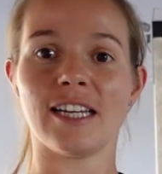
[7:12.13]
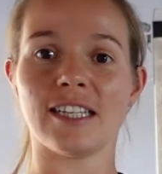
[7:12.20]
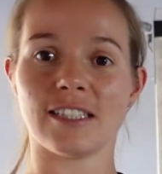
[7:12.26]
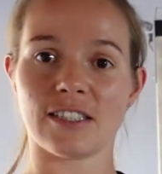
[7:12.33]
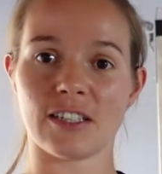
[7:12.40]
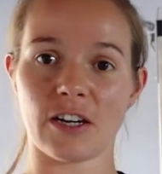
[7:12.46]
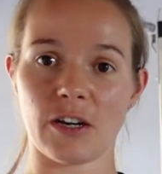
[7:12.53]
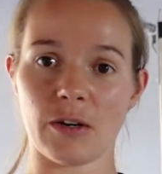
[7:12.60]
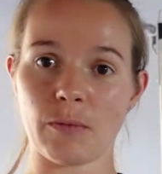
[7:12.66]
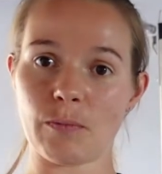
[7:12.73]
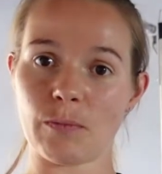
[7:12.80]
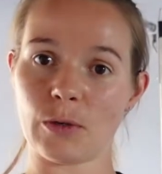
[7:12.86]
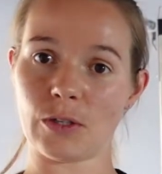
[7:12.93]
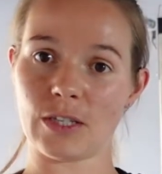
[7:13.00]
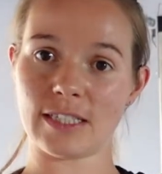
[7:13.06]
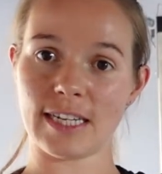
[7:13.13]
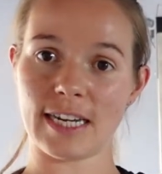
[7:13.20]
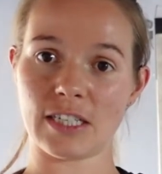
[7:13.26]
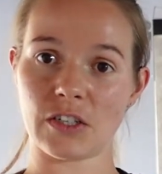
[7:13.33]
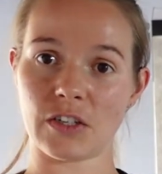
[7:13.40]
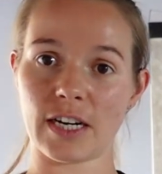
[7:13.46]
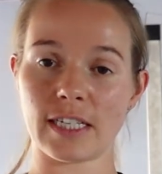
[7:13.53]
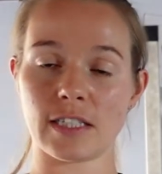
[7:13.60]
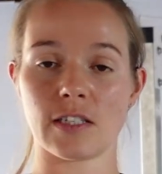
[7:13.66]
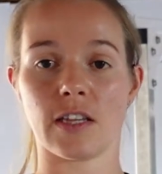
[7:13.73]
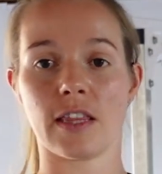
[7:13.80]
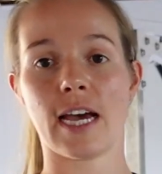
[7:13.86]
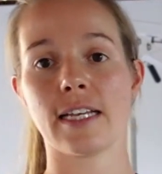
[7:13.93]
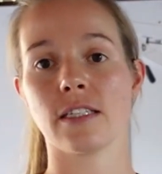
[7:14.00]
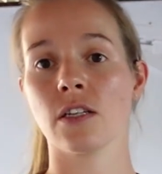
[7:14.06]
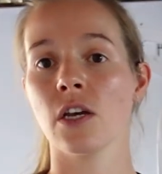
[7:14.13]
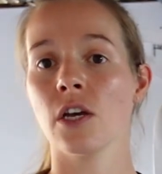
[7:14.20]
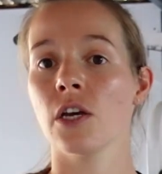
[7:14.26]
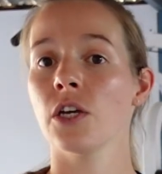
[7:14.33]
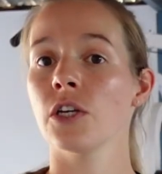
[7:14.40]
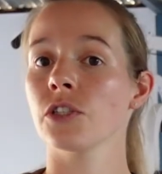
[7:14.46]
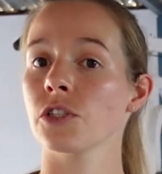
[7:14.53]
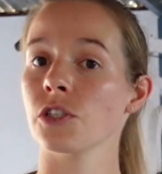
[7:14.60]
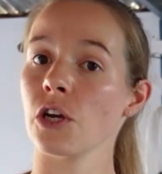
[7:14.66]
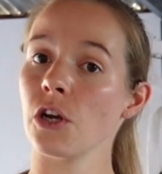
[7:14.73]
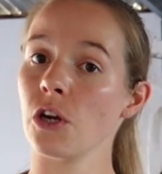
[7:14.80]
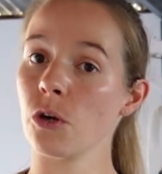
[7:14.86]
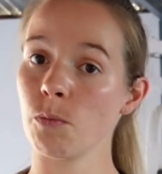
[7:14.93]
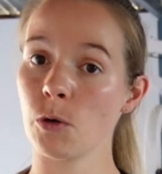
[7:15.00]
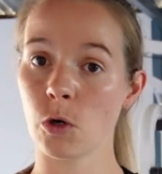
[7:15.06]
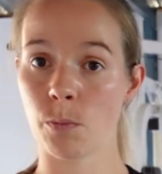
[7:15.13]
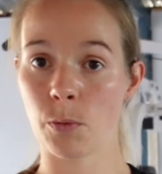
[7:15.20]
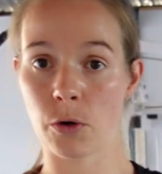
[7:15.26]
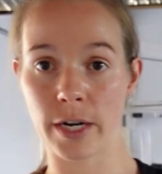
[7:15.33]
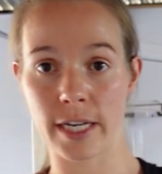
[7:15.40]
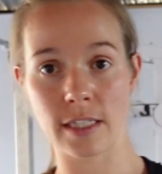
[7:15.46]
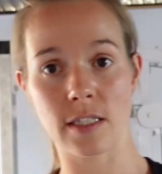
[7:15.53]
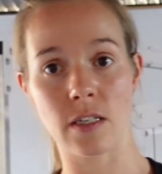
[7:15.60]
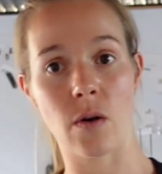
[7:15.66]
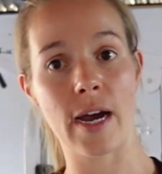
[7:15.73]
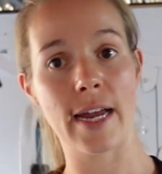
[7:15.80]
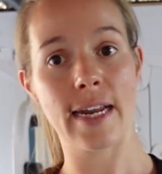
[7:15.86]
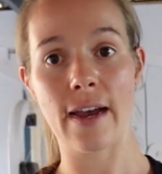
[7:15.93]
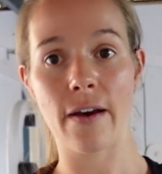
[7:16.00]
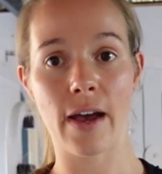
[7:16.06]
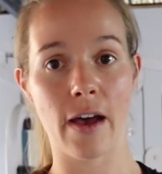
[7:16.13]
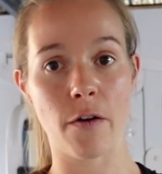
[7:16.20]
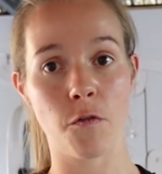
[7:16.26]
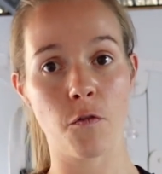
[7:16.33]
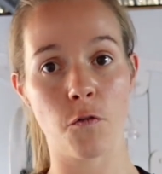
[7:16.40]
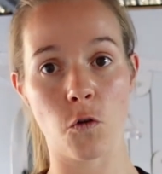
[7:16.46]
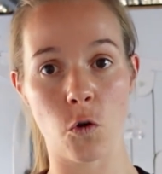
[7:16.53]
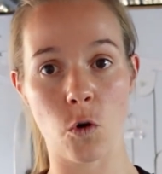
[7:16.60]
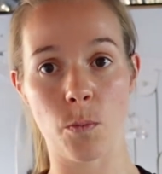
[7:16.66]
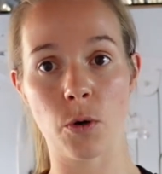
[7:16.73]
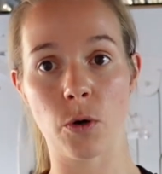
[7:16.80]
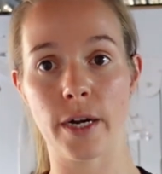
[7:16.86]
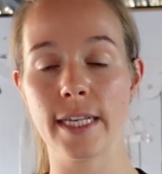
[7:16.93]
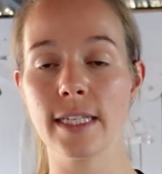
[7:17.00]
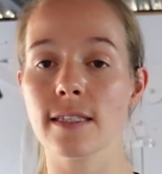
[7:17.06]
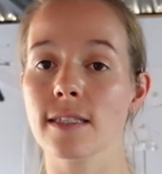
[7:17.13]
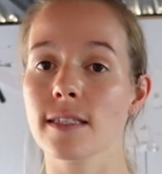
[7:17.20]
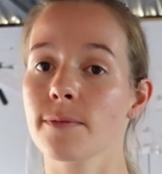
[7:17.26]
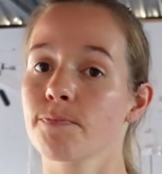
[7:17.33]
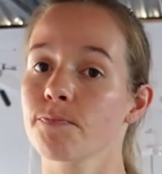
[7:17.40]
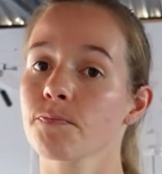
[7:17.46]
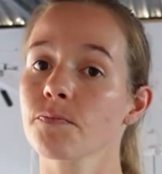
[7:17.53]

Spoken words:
So more than 10 degrees. So that's 2 more points. So I now have 4 points.